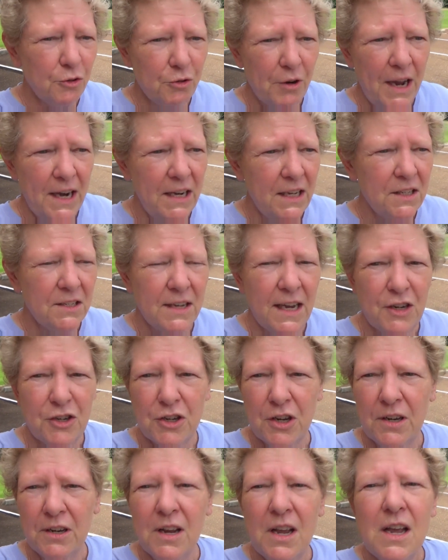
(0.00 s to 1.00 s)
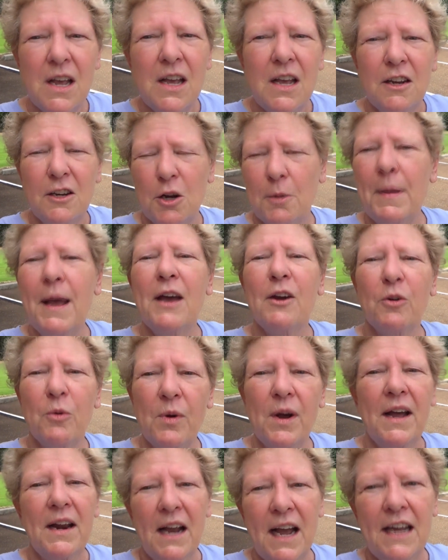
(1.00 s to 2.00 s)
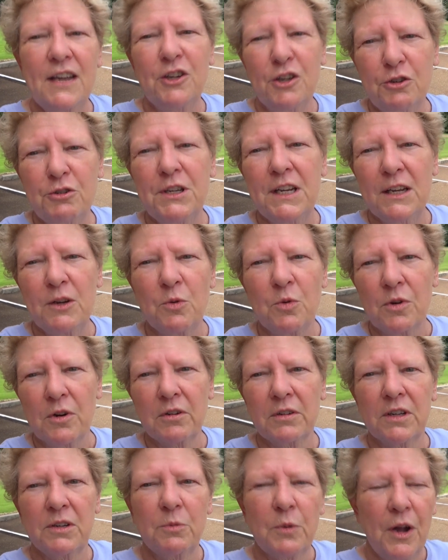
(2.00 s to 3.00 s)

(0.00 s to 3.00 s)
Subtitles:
training session, no matter what, I do dig work.